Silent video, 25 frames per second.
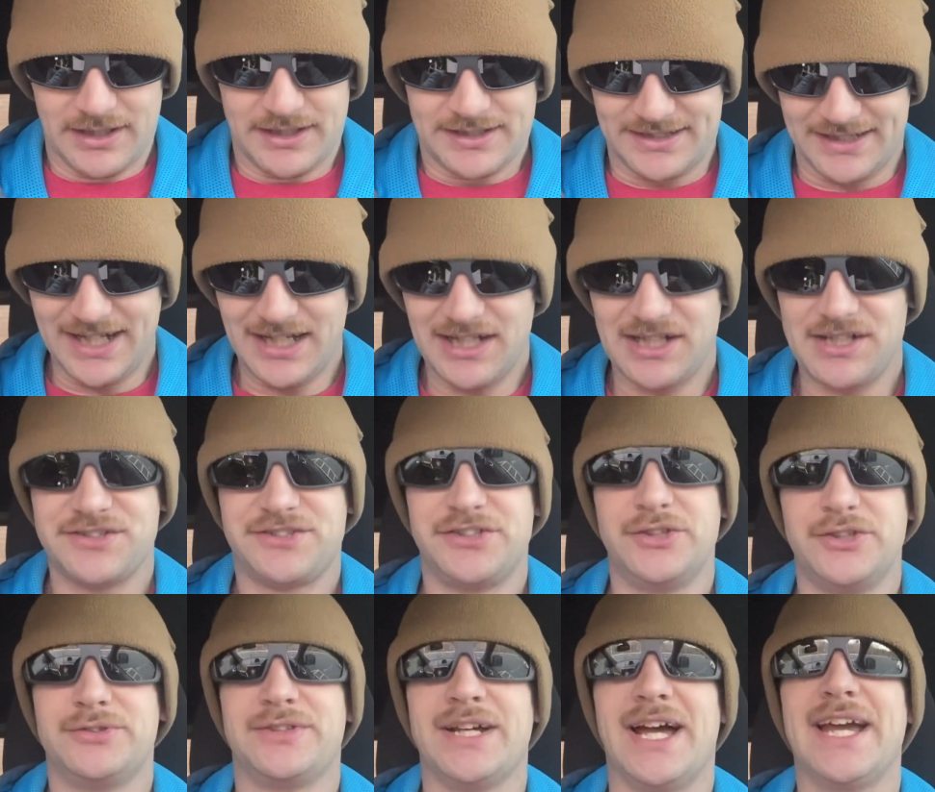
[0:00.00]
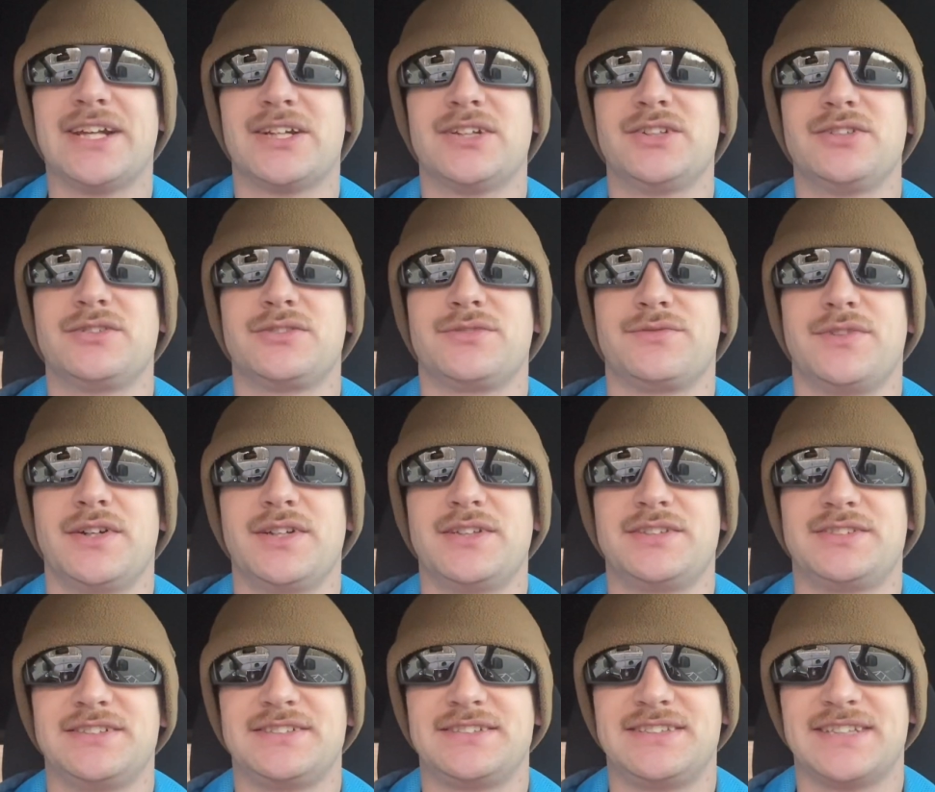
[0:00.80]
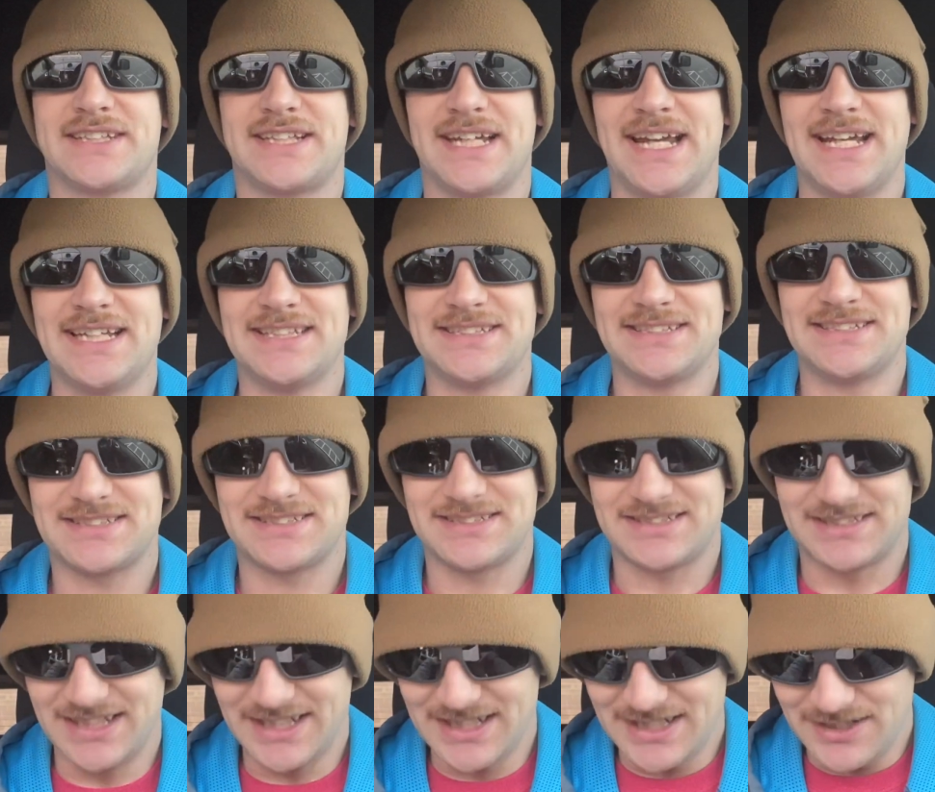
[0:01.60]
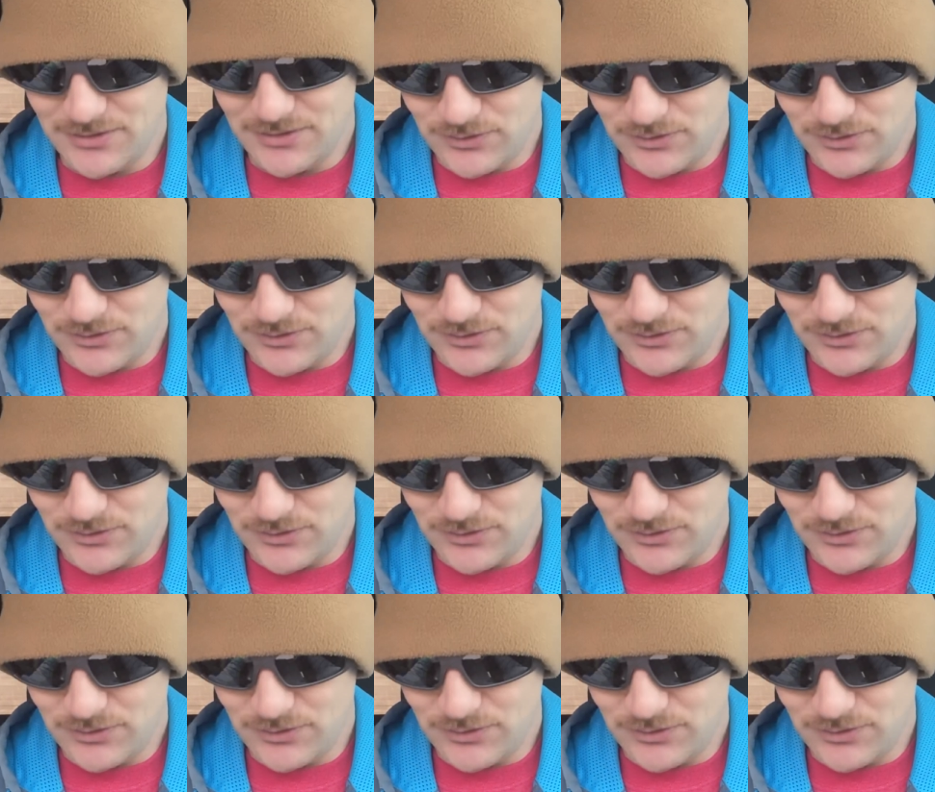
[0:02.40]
The LSU Tigers versus the Kansas State